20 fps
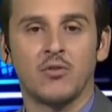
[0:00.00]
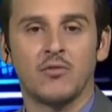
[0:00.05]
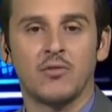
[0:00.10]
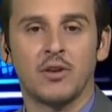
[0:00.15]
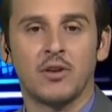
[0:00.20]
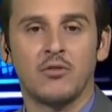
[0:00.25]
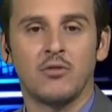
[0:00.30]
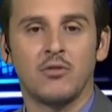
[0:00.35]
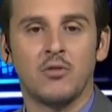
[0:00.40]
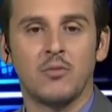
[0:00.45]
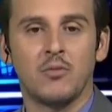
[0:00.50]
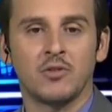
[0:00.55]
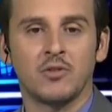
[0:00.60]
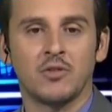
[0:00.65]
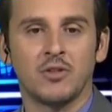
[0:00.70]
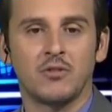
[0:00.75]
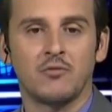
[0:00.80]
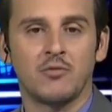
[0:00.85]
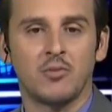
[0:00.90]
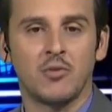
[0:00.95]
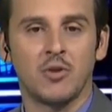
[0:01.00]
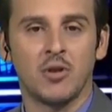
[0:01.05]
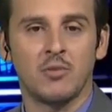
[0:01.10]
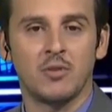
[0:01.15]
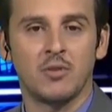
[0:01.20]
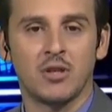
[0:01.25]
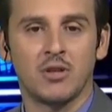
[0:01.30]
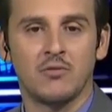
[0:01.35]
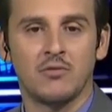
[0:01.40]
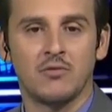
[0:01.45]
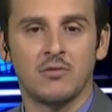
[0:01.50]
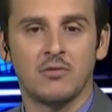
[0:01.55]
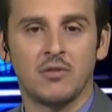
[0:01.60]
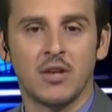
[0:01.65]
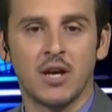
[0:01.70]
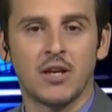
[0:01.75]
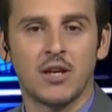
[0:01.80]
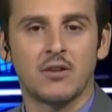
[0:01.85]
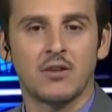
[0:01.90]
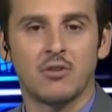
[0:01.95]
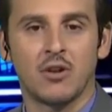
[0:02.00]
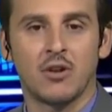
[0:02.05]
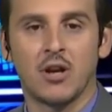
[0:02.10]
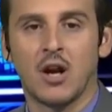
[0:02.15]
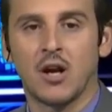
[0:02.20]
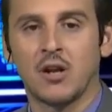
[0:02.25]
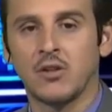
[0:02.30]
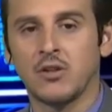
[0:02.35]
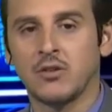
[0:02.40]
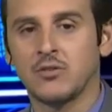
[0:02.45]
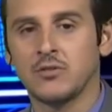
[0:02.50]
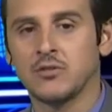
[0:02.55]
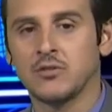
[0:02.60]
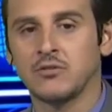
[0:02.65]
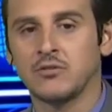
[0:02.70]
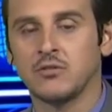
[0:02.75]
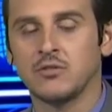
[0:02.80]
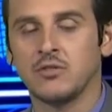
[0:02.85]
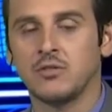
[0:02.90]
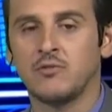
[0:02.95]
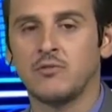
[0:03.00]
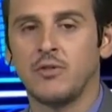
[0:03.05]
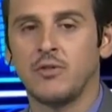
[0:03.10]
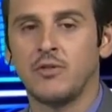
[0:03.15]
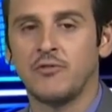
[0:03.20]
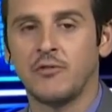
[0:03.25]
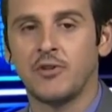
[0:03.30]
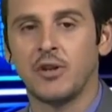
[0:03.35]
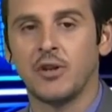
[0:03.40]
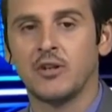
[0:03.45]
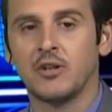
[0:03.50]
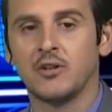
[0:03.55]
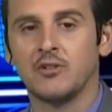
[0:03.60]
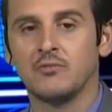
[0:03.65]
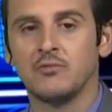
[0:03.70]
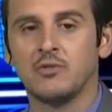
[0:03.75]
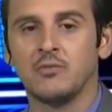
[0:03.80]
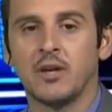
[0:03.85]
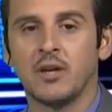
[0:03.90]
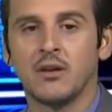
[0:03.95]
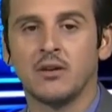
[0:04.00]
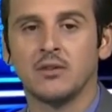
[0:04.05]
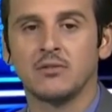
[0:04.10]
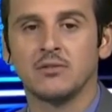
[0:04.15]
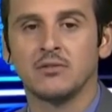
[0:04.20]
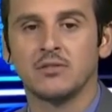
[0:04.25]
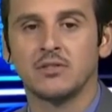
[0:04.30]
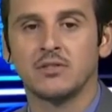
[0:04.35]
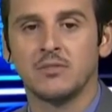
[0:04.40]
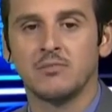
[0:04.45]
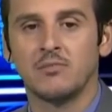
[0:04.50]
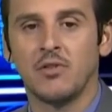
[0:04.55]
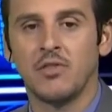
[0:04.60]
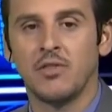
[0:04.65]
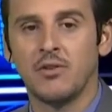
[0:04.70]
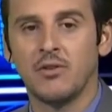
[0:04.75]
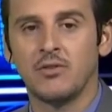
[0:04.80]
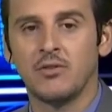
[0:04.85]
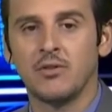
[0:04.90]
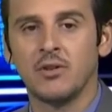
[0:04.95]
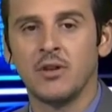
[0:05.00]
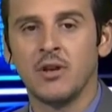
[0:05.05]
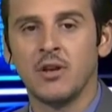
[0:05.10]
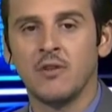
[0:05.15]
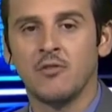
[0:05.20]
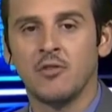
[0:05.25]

of the Cooperative Republic of Guyana regarding the consultative referendum to be held on December 3rd